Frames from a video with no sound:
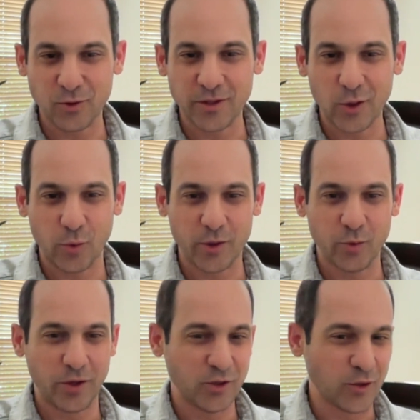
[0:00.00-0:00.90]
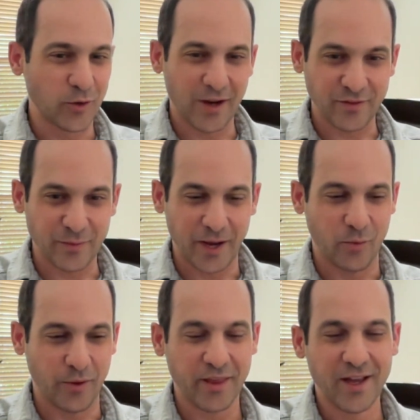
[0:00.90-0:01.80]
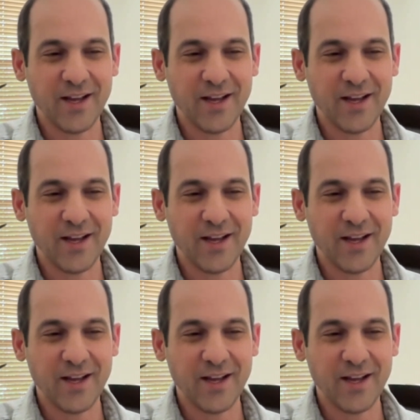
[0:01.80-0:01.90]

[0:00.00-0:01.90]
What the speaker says: to deal with when you don't have the bandwidth.